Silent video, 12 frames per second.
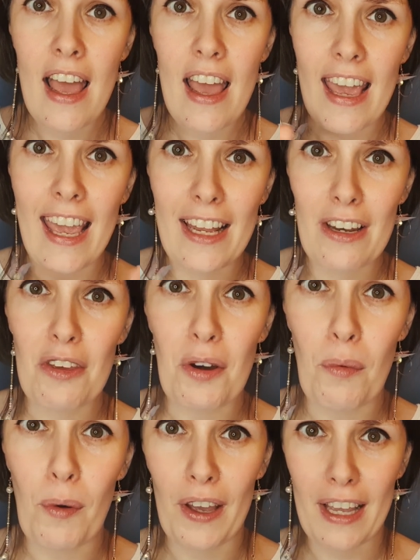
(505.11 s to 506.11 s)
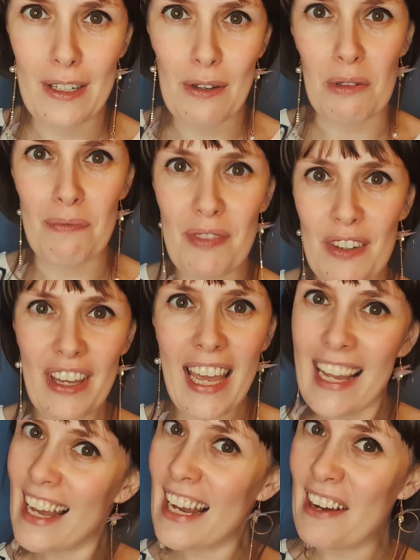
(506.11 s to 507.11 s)
in your work at home, okay?
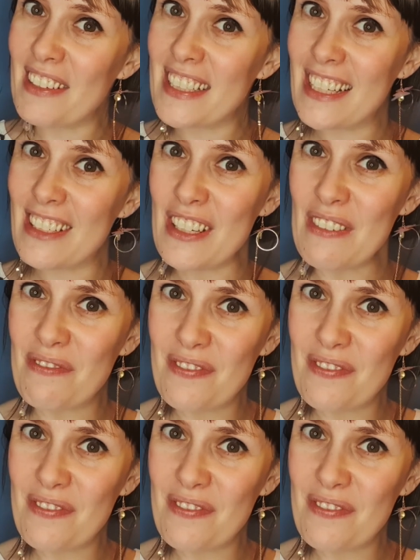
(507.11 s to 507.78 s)
And I will see you soon.